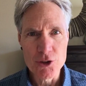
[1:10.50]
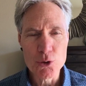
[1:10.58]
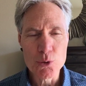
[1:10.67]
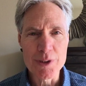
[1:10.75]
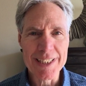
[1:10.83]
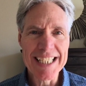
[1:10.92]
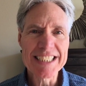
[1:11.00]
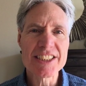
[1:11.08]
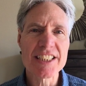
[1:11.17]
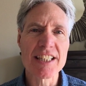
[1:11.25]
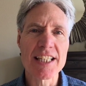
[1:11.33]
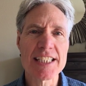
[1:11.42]
do
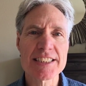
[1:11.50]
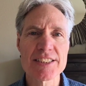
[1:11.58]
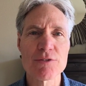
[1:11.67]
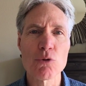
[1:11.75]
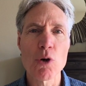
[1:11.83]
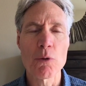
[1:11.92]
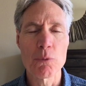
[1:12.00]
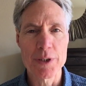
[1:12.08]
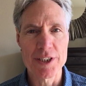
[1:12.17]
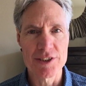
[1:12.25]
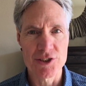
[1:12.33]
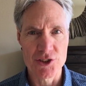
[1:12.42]
less and less of what
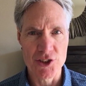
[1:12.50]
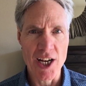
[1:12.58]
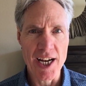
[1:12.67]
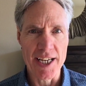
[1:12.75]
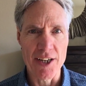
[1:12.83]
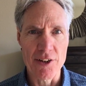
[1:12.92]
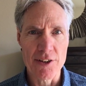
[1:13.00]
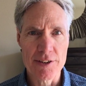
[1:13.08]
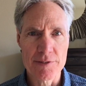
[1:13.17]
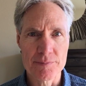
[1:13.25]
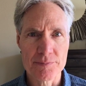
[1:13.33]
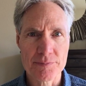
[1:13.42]
we desire,
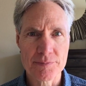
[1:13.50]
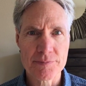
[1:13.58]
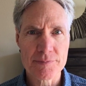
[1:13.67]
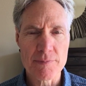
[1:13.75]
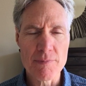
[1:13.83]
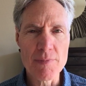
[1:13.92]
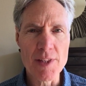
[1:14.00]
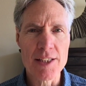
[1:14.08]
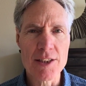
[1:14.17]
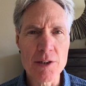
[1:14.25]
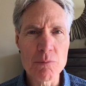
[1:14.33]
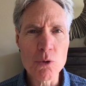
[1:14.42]

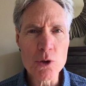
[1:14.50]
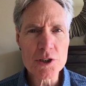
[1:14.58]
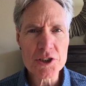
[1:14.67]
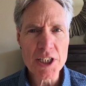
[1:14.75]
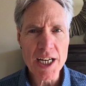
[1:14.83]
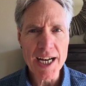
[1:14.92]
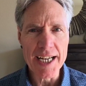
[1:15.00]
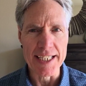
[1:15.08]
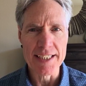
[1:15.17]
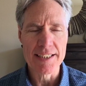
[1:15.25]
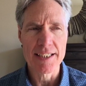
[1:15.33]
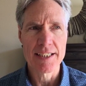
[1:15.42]
the more
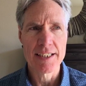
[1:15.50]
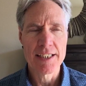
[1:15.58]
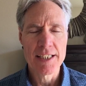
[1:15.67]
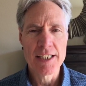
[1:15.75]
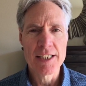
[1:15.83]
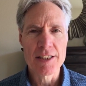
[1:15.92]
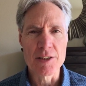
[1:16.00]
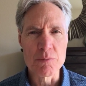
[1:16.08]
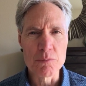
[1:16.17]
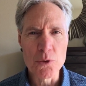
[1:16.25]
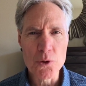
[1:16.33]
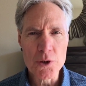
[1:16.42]
tight, the
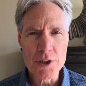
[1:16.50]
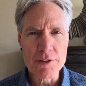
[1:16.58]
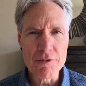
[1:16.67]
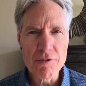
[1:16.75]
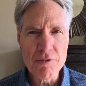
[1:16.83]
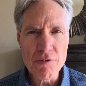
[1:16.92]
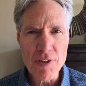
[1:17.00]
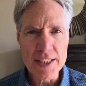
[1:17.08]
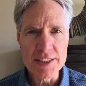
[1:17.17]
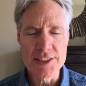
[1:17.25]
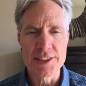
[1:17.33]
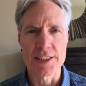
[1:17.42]
more
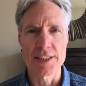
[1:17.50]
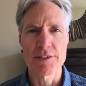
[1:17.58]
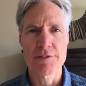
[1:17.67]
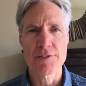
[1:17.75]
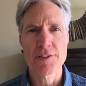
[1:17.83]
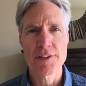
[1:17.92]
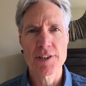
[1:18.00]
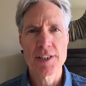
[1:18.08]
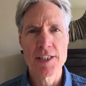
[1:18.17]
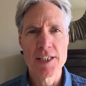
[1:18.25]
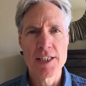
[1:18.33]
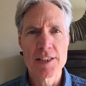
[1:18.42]
defensive,
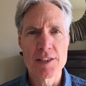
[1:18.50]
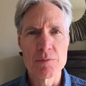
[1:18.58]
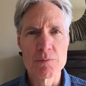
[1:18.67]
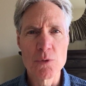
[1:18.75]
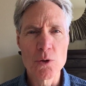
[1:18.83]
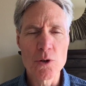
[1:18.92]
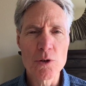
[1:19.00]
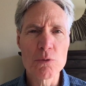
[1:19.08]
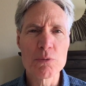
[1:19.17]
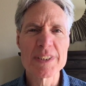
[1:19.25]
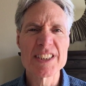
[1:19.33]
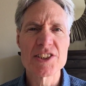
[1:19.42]
the more
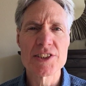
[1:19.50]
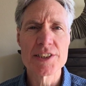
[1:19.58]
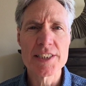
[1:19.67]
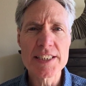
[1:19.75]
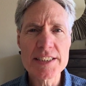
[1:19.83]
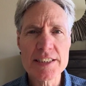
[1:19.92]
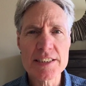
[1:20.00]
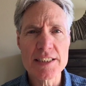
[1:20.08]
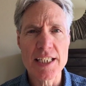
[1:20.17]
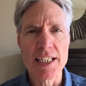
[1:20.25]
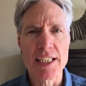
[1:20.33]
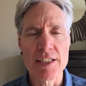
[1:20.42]

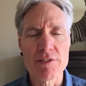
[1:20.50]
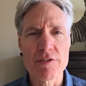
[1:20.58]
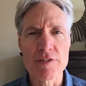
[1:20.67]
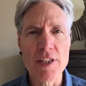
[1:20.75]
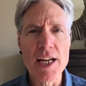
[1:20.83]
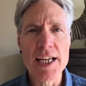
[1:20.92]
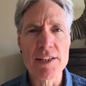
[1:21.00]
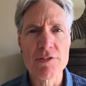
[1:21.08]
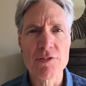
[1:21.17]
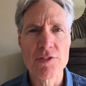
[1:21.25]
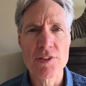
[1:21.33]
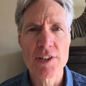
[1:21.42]
resisting of
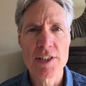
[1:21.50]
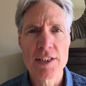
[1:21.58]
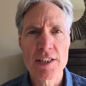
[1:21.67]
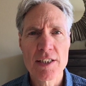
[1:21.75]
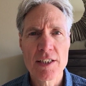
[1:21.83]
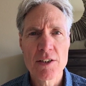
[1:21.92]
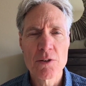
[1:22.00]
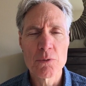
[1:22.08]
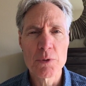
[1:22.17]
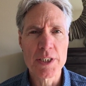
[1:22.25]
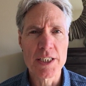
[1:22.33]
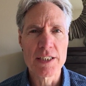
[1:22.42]
life
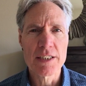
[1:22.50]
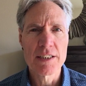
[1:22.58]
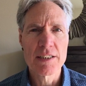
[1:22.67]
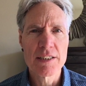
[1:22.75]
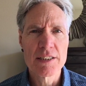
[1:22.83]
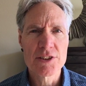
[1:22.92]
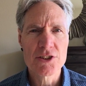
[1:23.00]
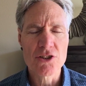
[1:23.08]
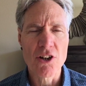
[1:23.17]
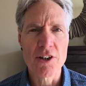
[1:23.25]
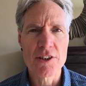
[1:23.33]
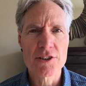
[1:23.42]
we
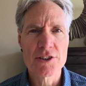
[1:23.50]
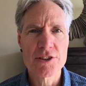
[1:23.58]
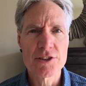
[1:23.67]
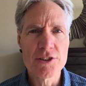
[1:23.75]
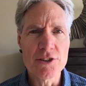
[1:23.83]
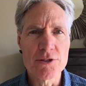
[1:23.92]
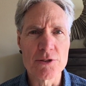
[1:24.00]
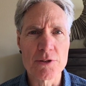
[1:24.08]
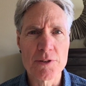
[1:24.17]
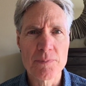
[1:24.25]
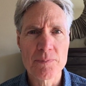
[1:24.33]
start to do.